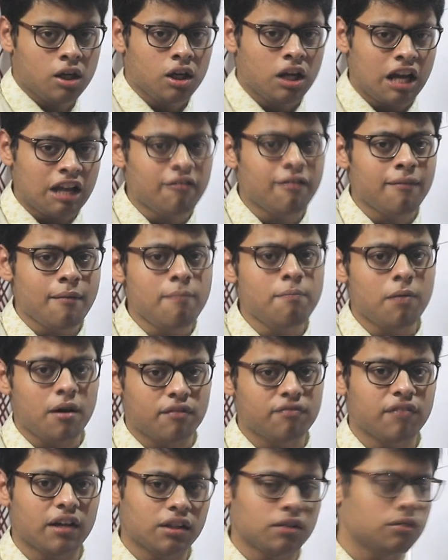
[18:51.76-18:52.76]
It will be
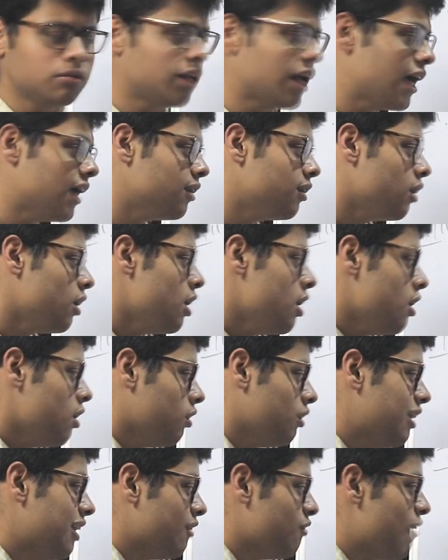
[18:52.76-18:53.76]
perfect to write.
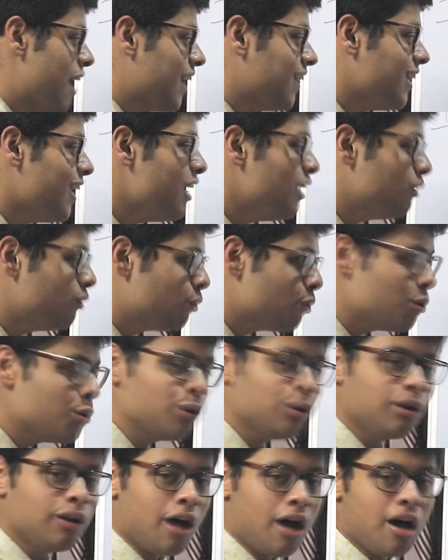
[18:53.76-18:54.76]
Writing too
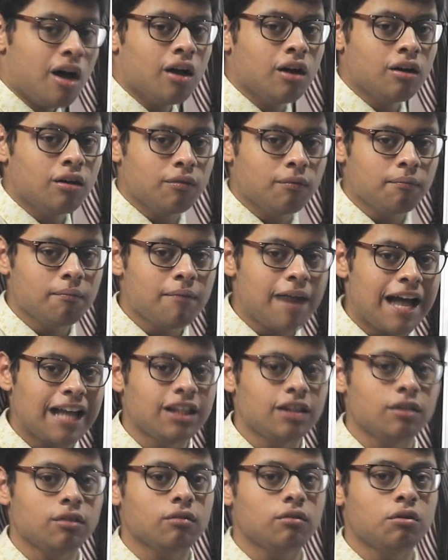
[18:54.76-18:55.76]
long
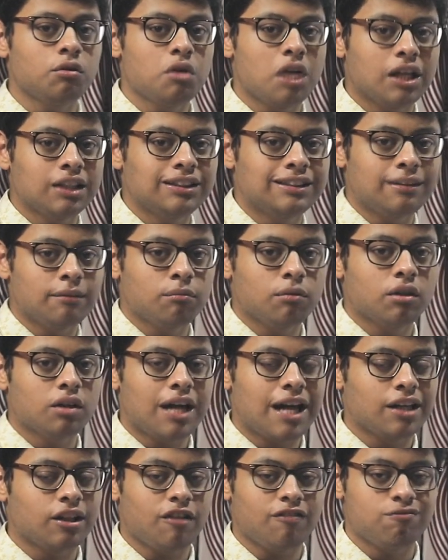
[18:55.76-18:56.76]
might create some
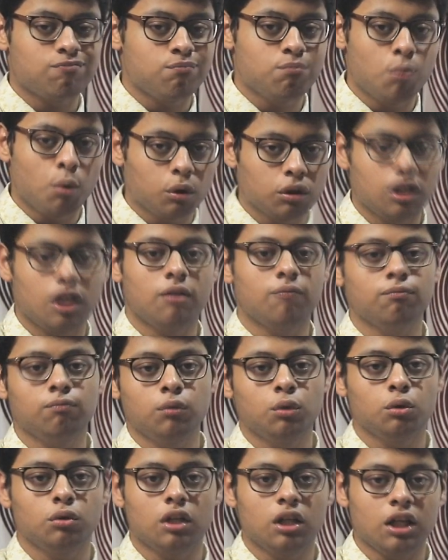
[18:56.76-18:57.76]
kind of boredom
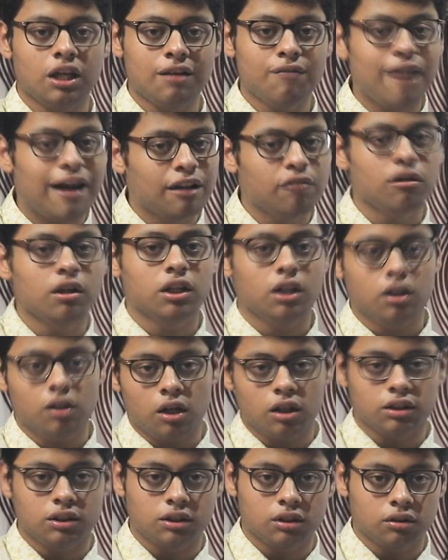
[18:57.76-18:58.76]
to the evaluator
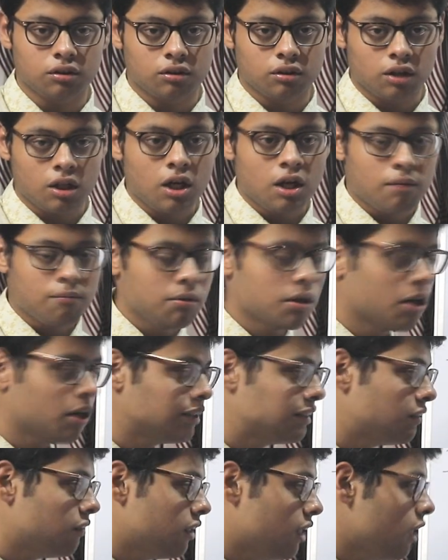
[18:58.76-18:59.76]
also,
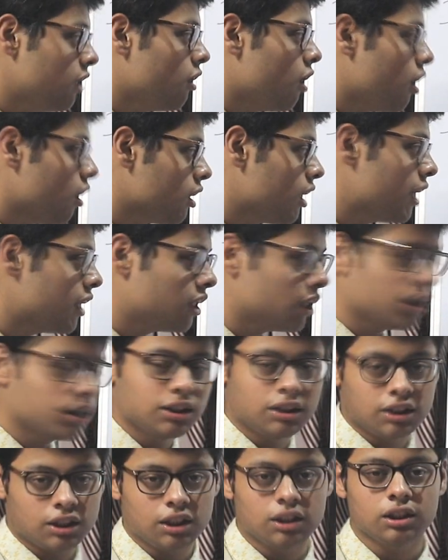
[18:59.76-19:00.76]
because reading long
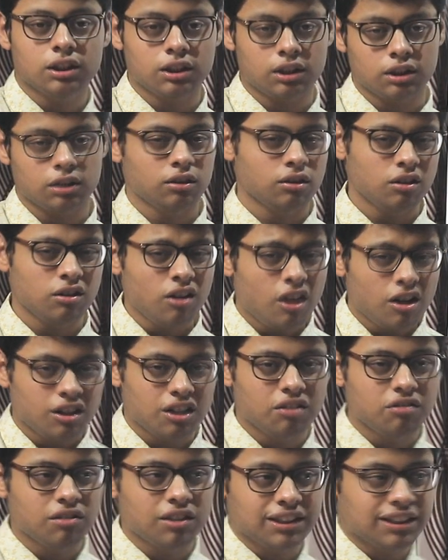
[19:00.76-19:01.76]
letters is not
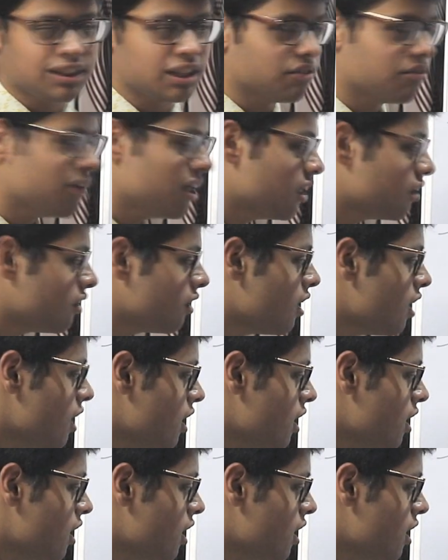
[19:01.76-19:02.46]
interesting, right?